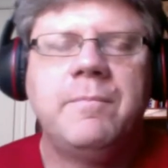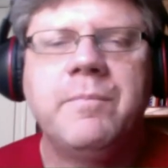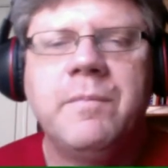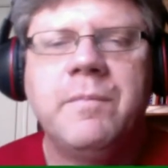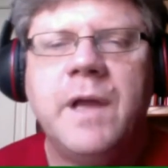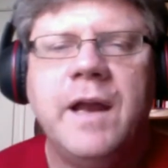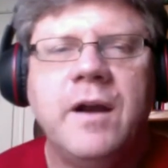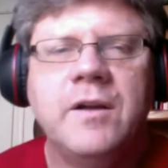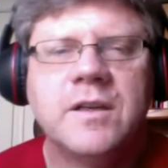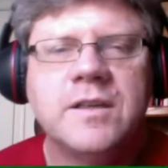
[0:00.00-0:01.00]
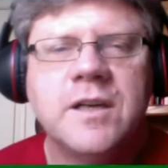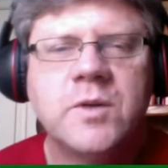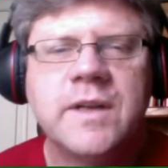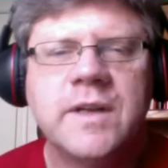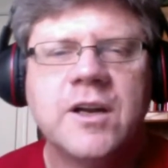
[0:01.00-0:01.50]
And are you still in touch
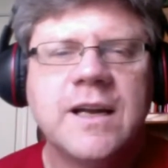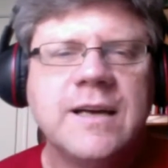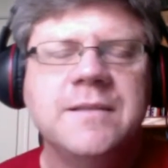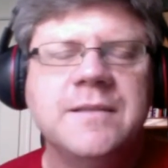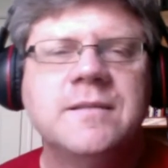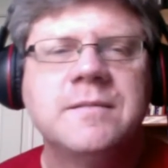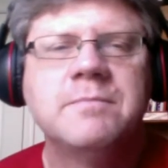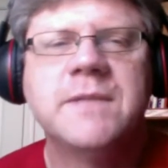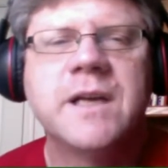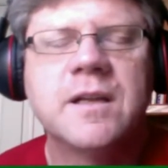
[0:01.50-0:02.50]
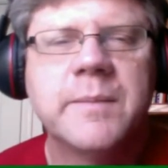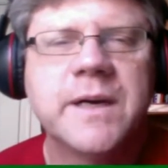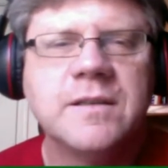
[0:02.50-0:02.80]
with Nicola Mears?